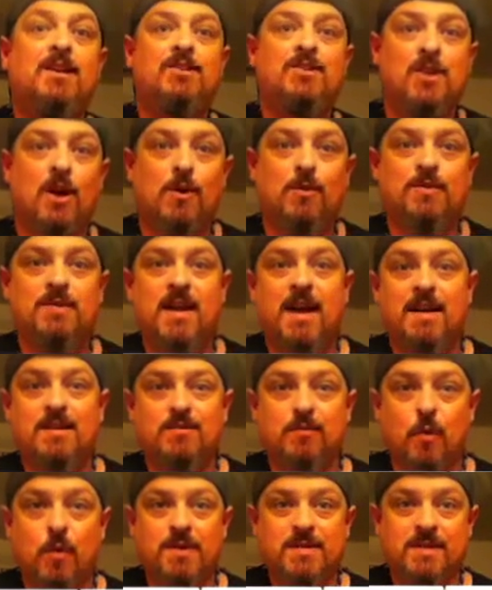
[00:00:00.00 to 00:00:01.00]
Jones
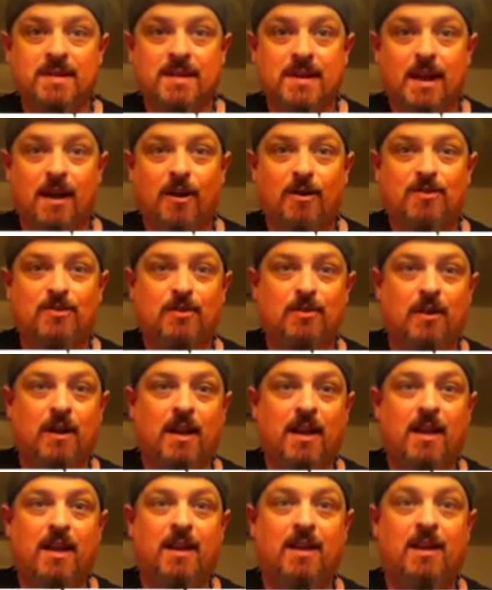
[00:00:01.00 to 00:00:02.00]
has voiced the character
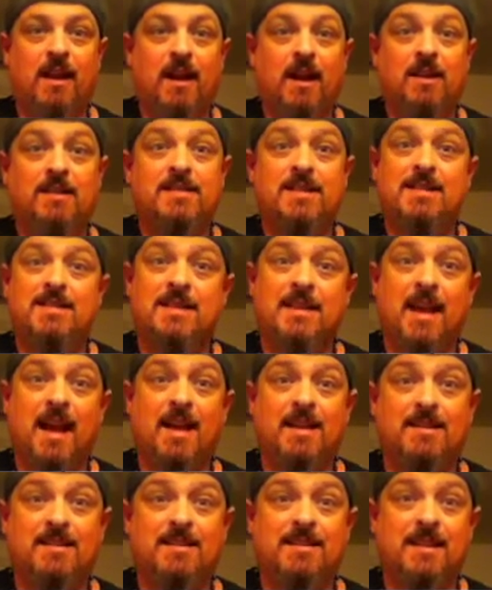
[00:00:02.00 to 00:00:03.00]
in Disney
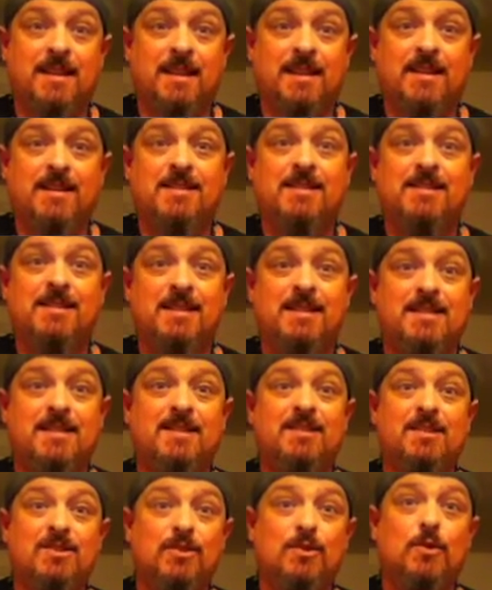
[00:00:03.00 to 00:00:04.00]
XD's
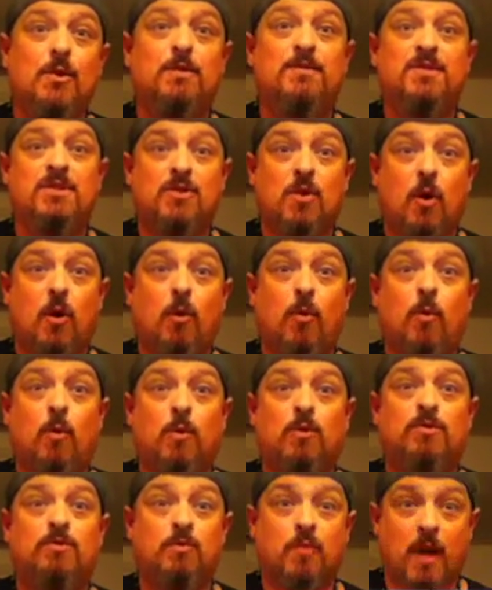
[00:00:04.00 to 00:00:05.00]
Season 2 of Star
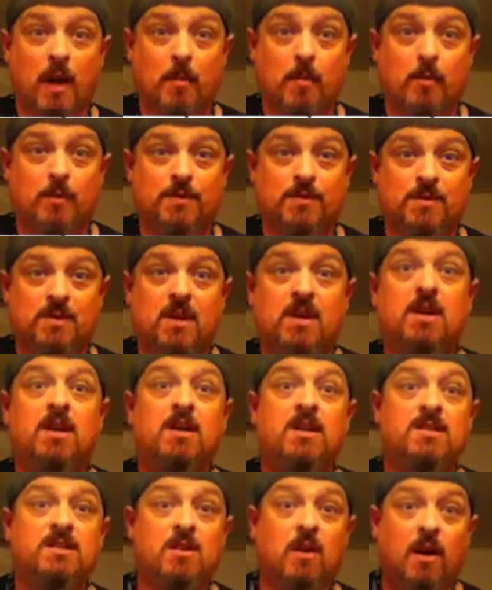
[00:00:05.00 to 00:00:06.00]
Wars Rebels.
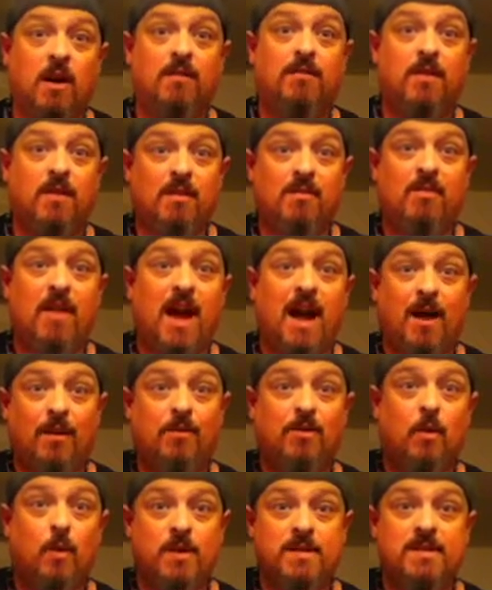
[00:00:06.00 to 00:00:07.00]
Sorry for the
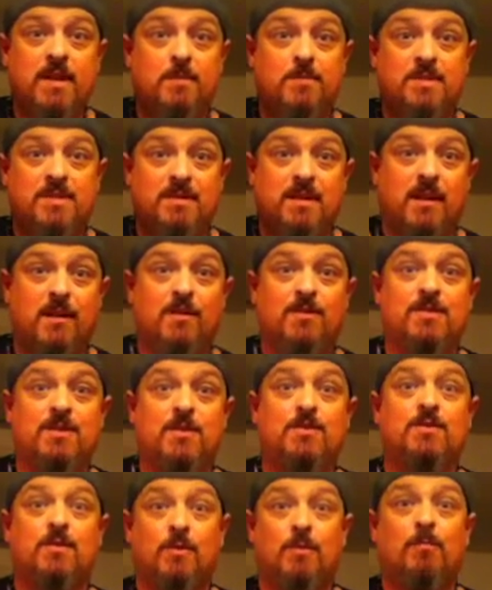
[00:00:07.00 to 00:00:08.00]
loud noise upstairs.
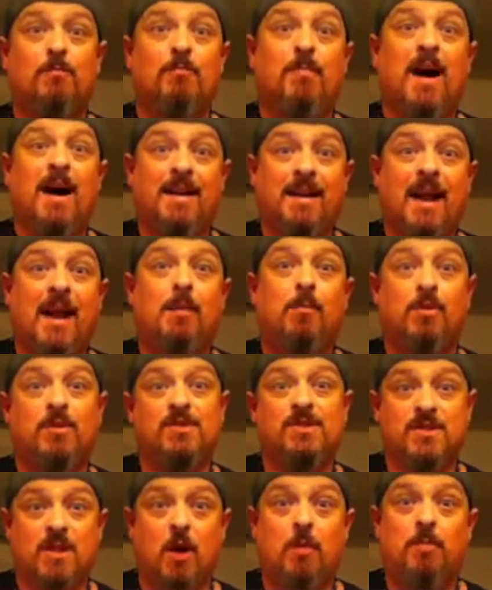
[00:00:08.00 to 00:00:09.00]
Those are my
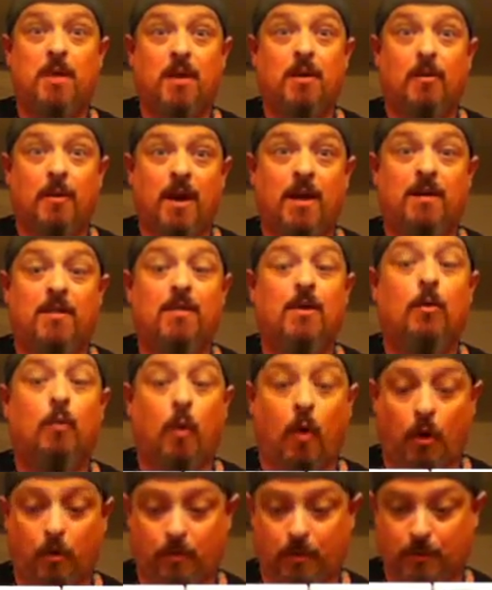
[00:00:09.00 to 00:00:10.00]
neighbors stomping around in their
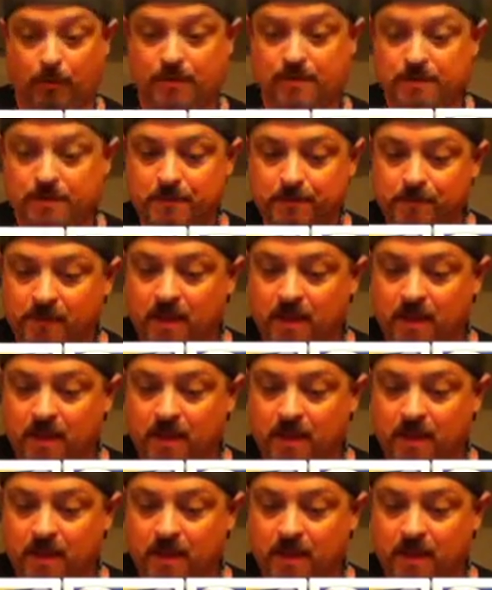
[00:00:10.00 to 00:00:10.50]
work boots.